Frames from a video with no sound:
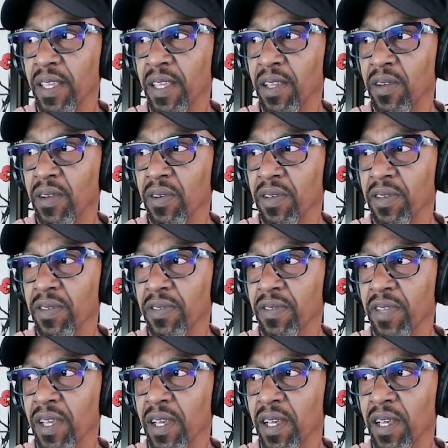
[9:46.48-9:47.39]
Here
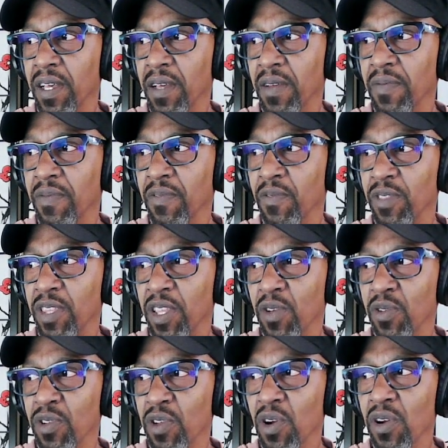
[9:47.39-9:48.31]
is
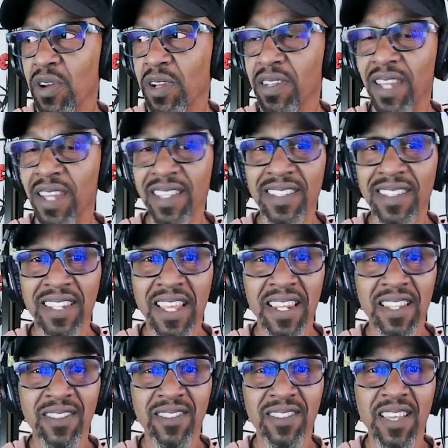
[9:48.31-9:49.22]
Near Dark,
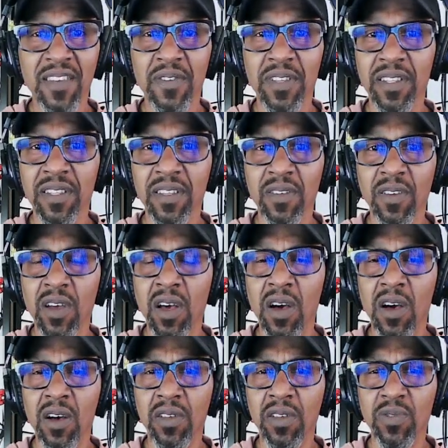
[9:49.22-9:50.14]
1987.
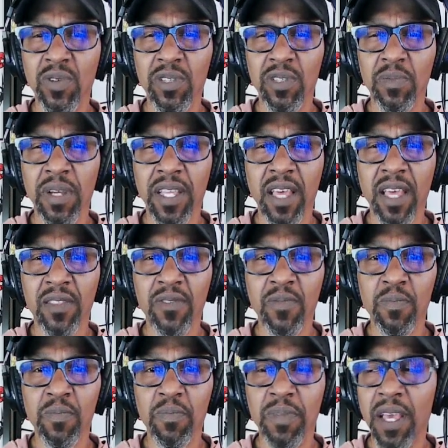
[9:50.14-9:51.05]
Oh, directed by
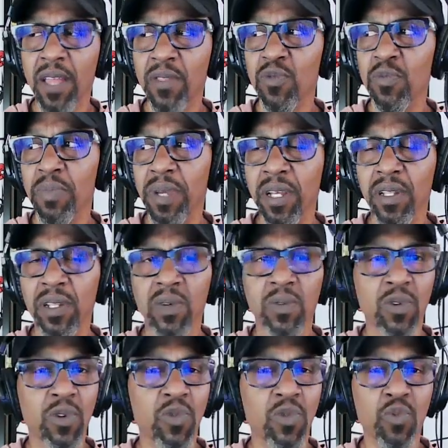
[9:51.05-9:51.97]
Catherine
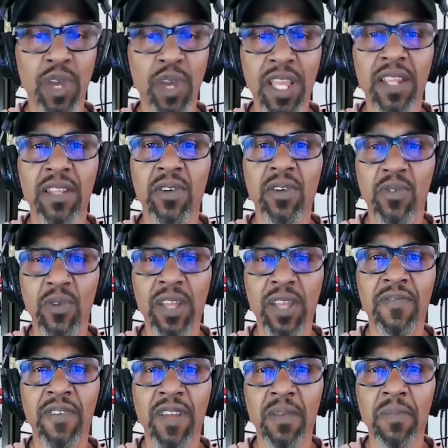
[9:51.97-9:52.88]
Bigelow. Great
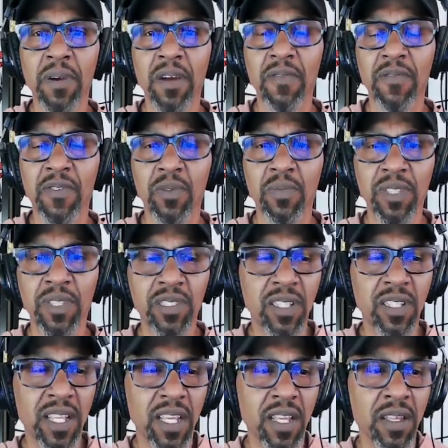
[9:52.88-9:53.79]
vampire film. This
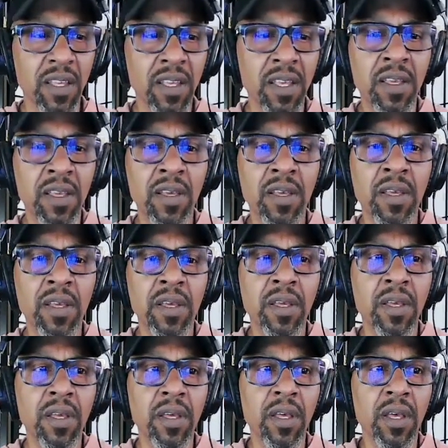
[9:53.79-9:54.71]
is like
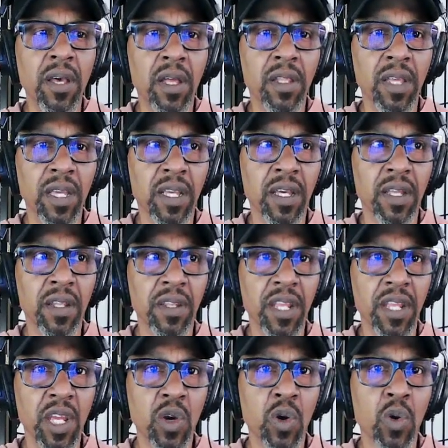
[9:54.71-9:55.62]
a
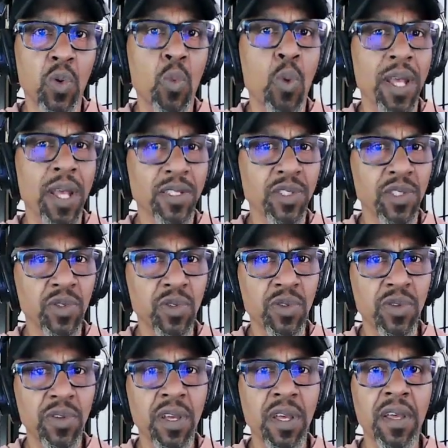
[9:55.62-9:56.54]

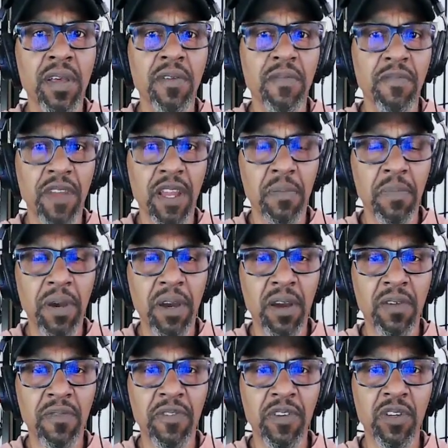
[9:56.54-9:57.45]
neo-Western
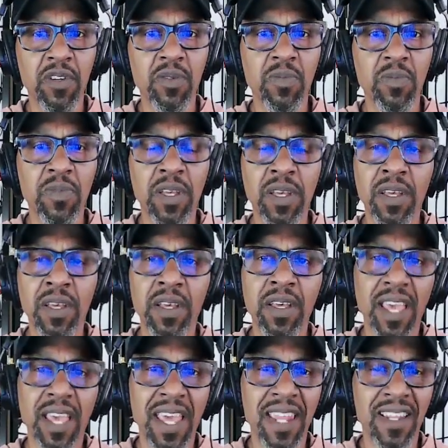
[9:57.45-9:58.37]
vampire film,
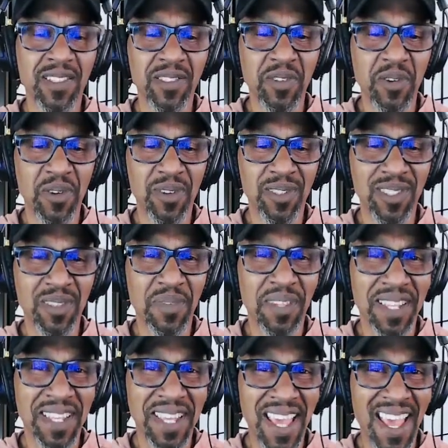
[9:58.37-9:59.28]
and it stars some
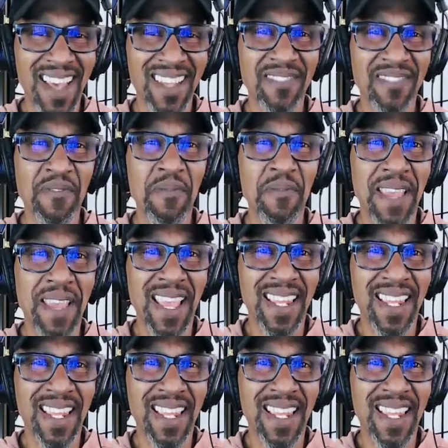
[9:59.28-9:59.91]
of the cast from